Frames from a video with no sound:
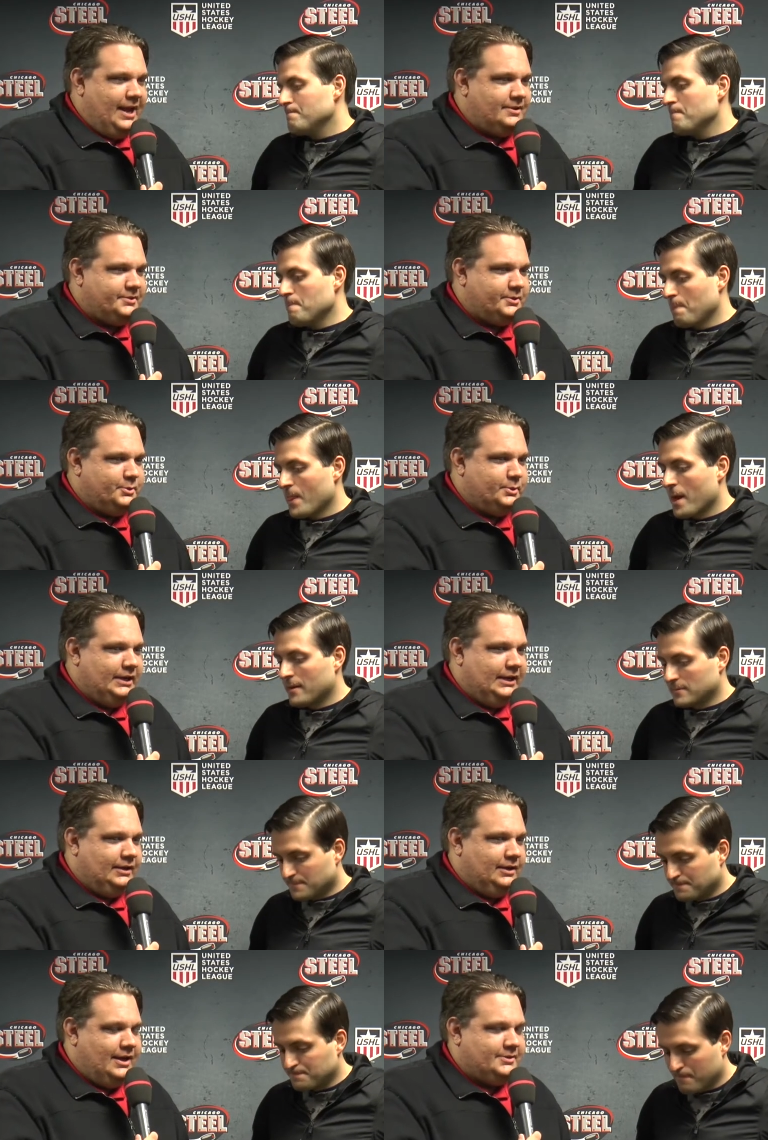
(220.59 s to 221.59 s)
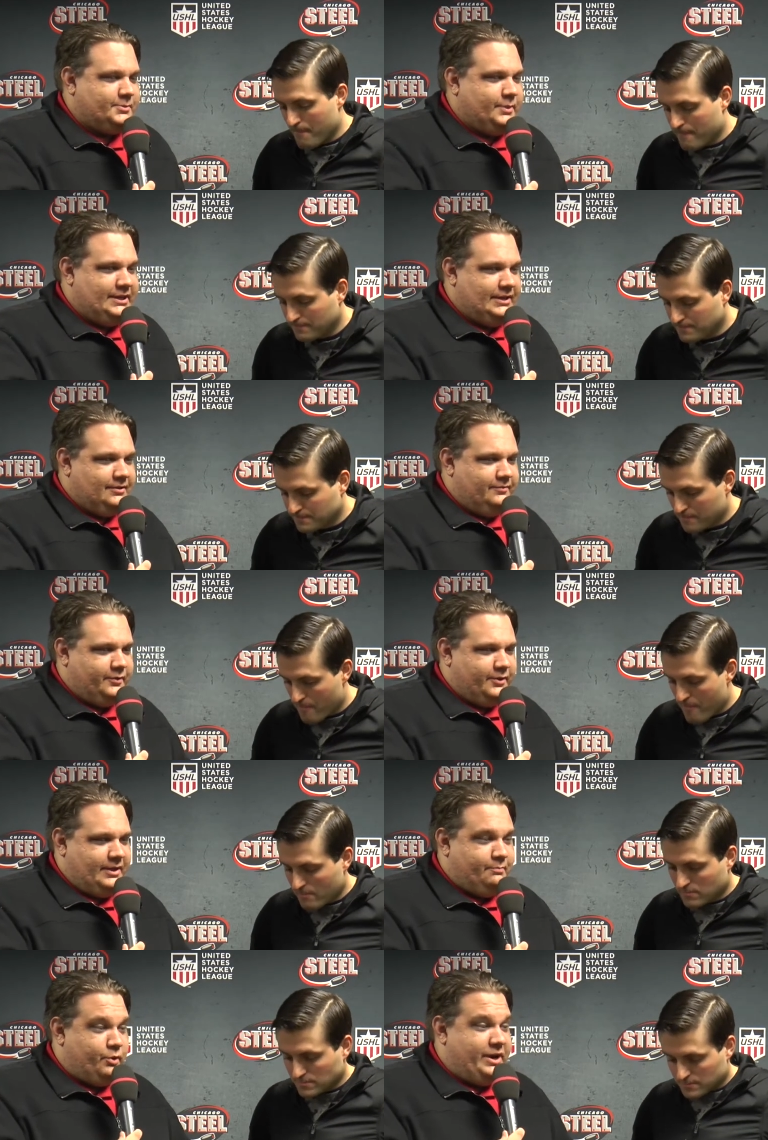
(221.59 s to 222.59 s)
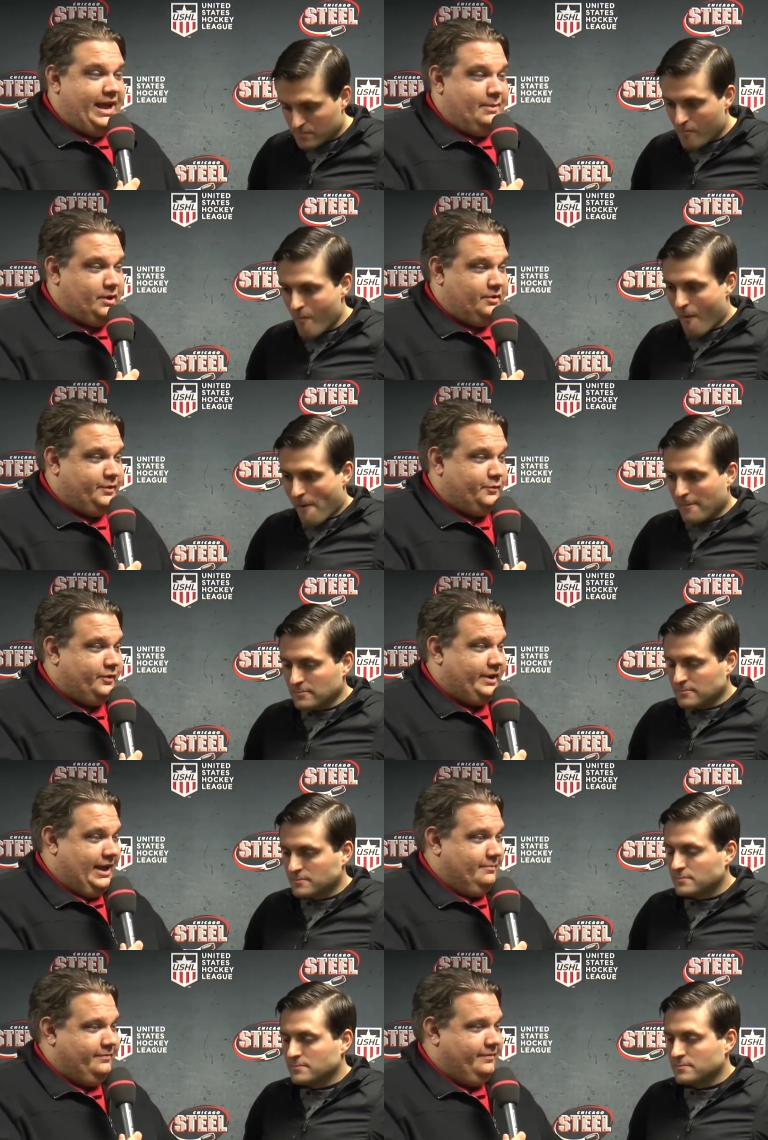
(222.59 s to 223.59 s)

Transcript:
Speaker 1: ask you, uh, as we did for the pregame interview for Game